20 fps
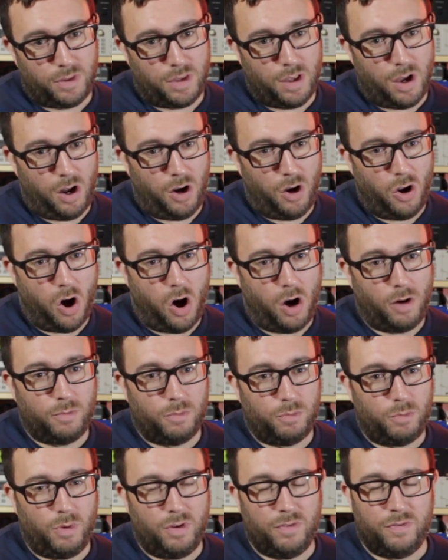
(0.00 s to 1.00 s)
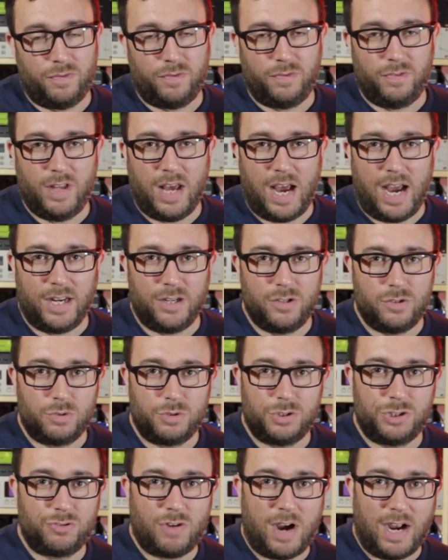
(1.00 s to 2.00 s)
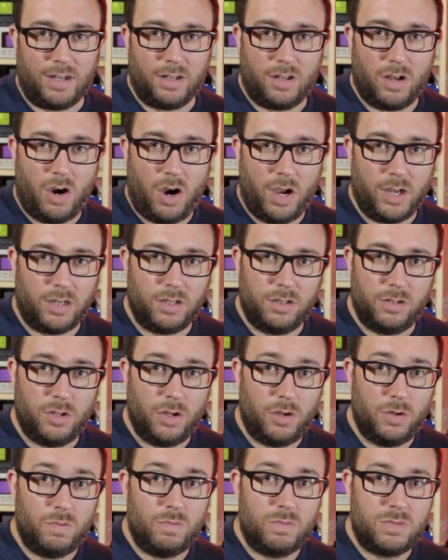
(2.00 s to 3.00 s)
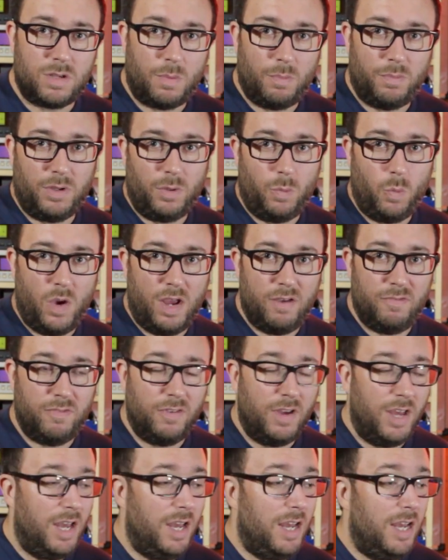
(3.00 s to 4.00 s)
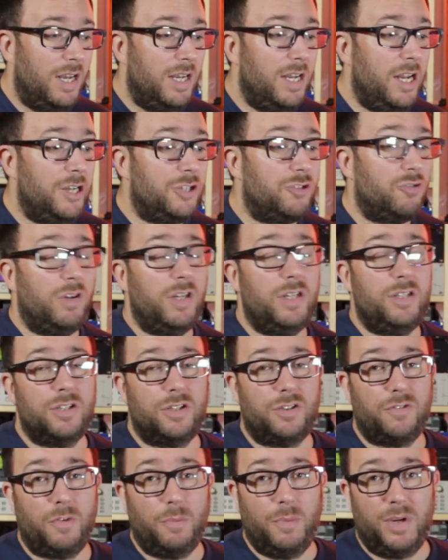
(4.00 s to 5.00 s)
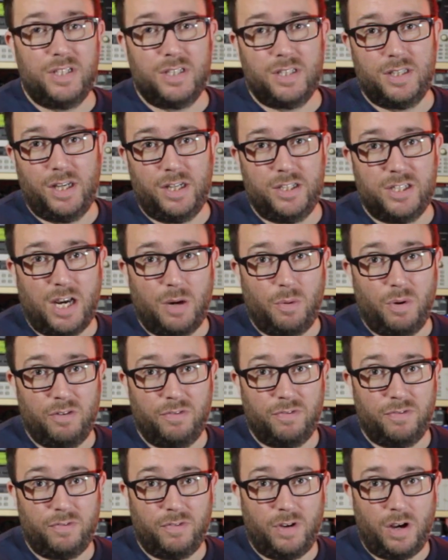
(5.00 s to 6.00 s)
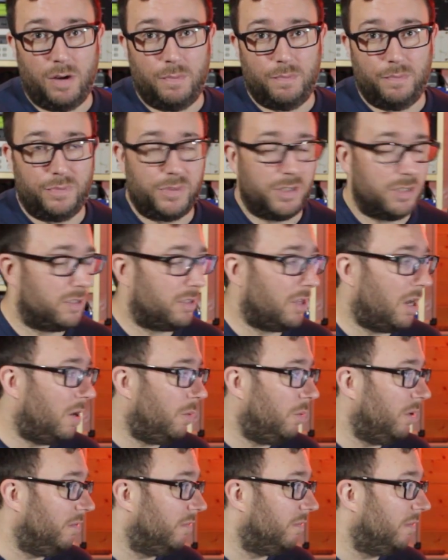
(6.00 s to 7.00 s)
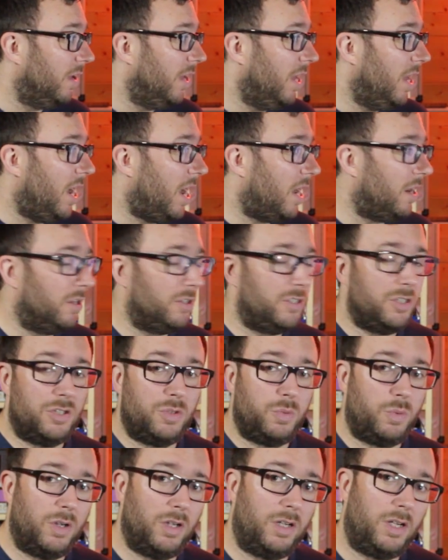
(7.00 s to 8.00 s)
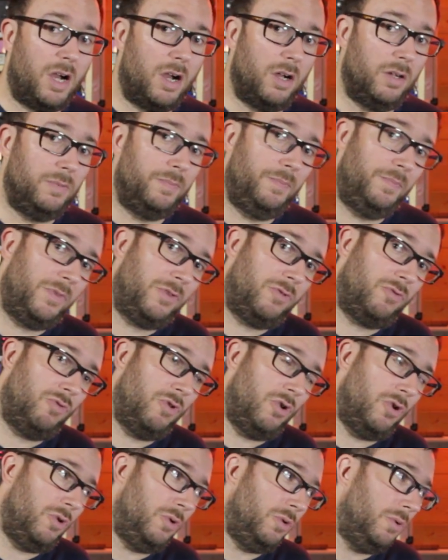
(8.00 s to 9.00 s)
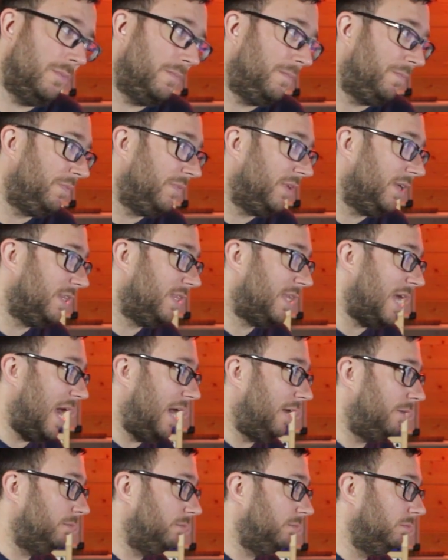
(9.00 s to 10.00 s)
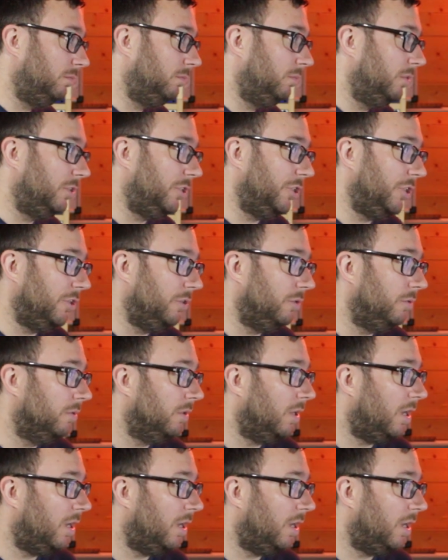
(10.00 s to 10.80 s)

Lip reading: a lot with the Angels track that I could do something with, literally just for me to DJ with, to start with, and I just want to go through that with you